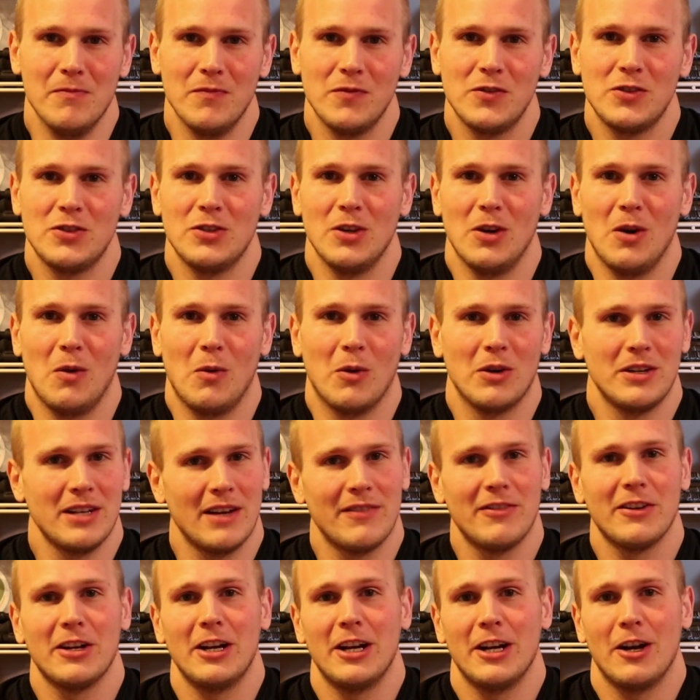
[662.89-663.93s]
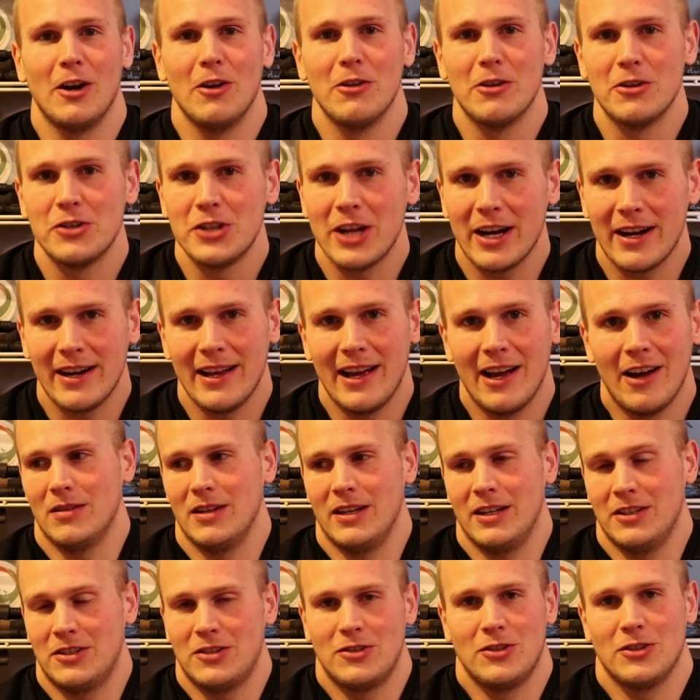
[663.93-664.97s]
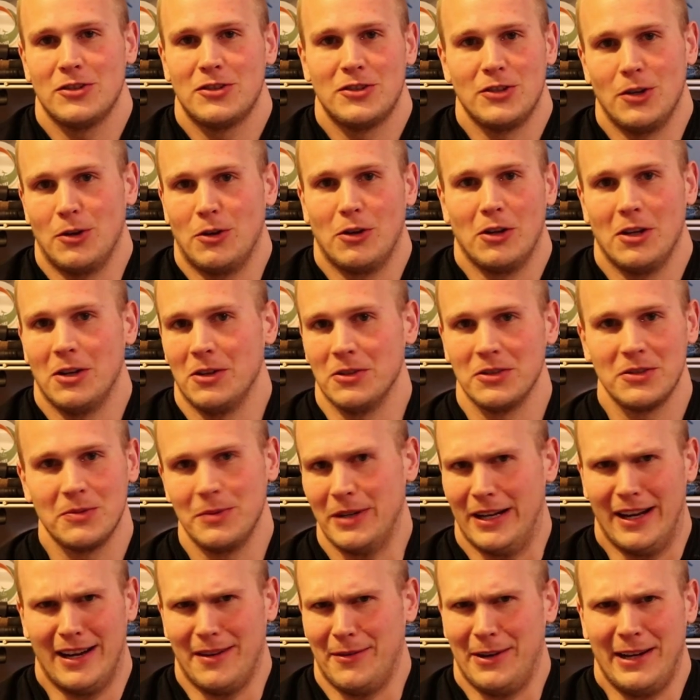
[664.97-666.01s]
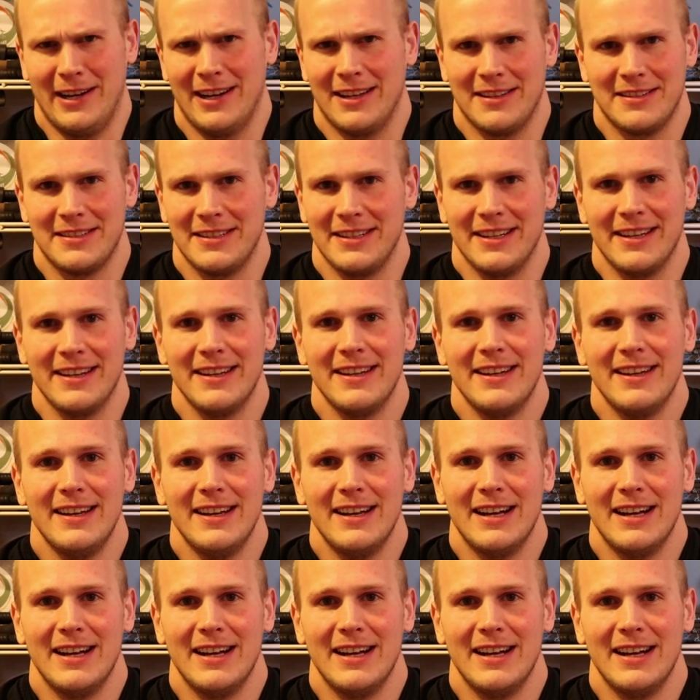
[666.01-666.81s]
So we're definitely gonna go there and check it out. It's just so close. We gotta see it.